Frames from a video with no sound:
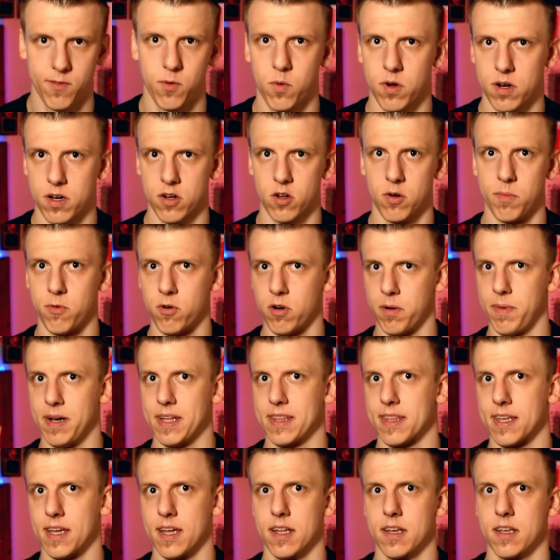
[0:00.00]
If you want to know more
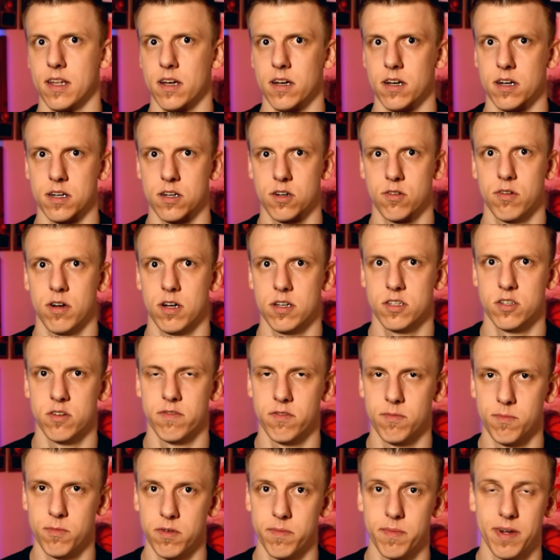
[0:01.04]
about that
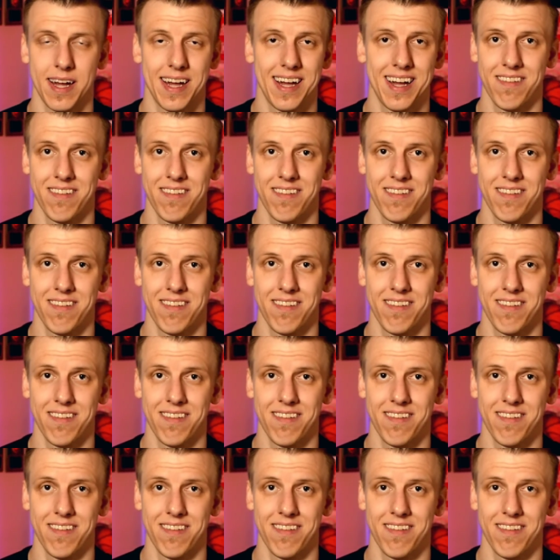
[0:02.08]
crossover movement,